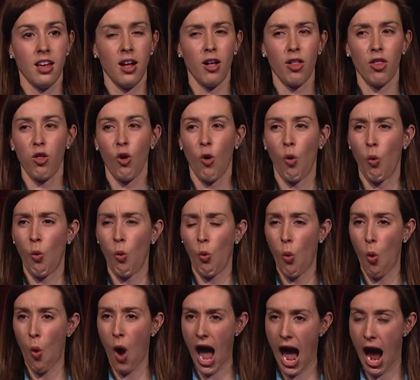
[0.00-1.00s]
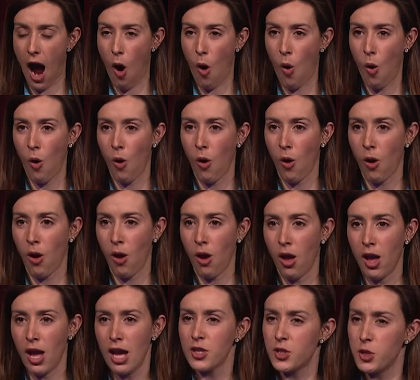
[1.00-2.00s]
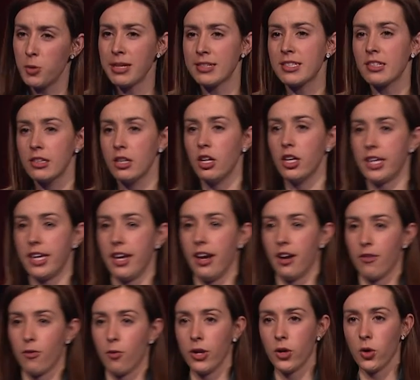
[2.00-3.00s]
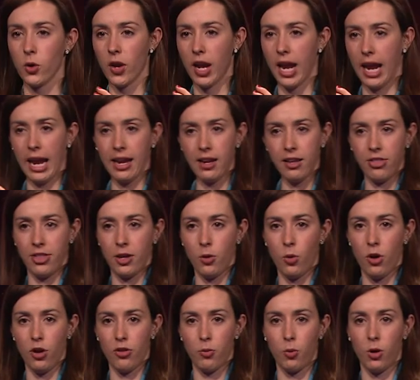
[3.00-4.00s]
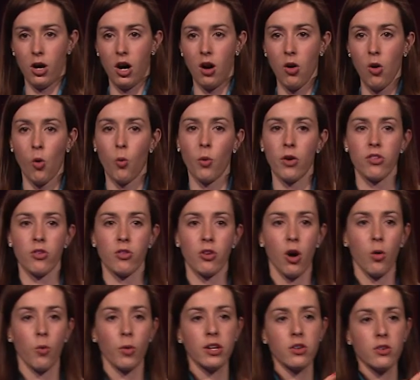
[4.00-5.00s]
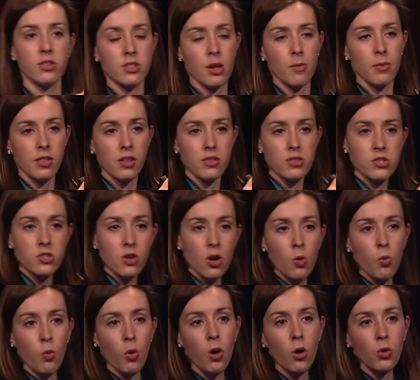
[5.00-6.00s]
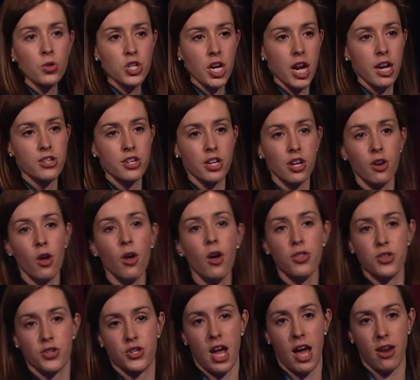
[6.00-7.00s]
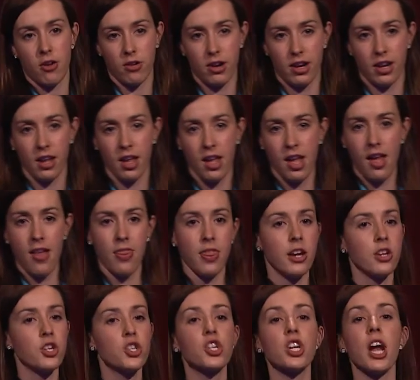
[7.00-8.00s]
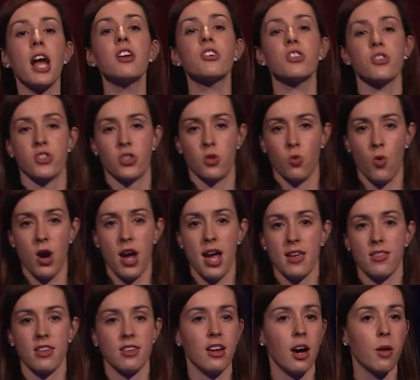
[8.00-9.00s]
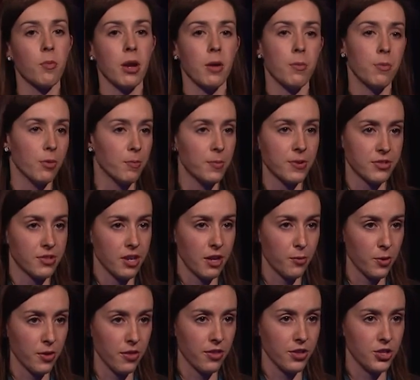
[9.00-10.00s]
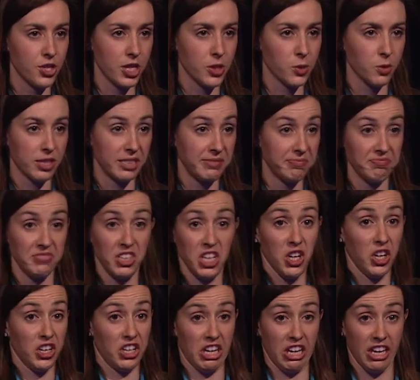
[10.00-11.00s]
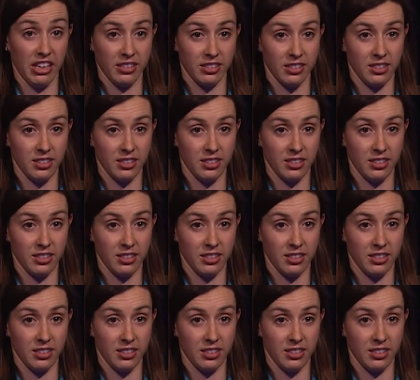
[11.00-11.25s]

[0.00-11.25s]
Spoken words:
I thought, wow. So you basically don't care if we do anything worthwhile or whether or not we do something that's so world-changing and earth-shattering that it changes the way that young people perceive within the G20. You don't care.